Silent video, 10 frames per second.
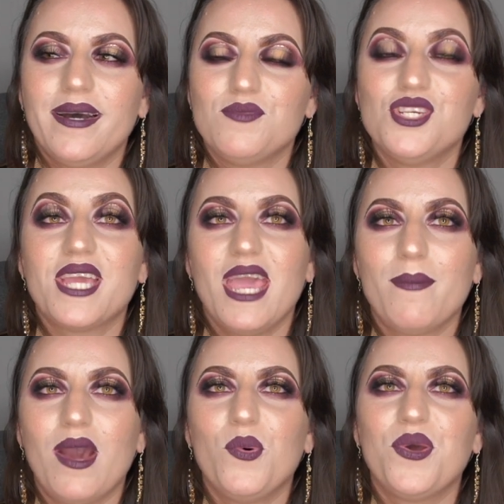She came
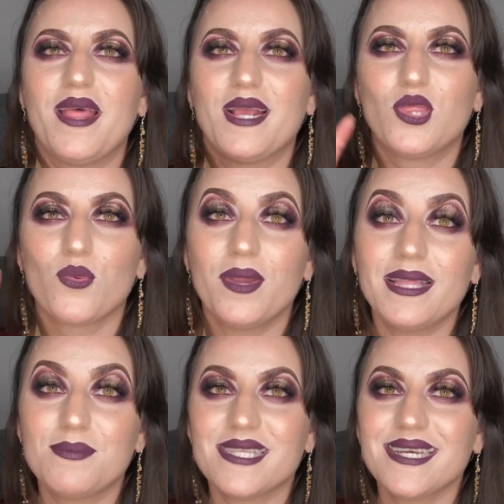out with like 3
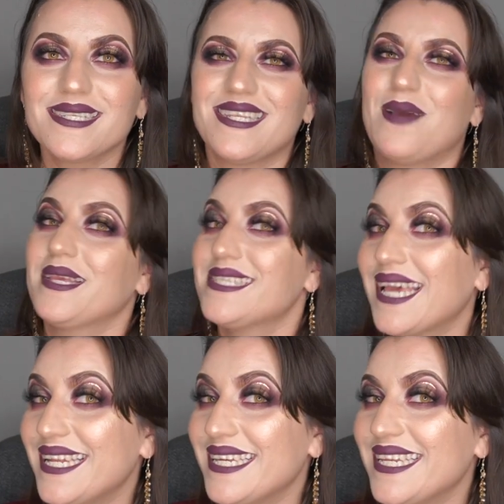lipsticks. I'm
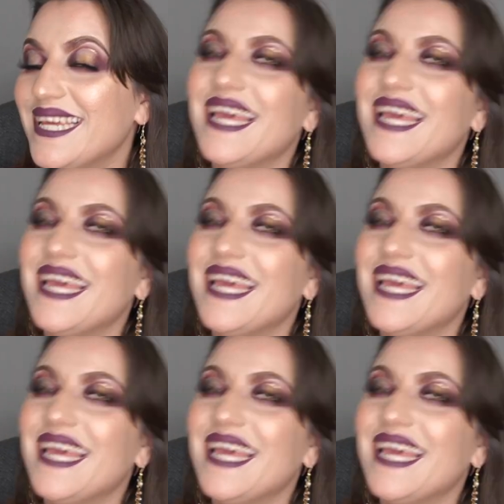excited.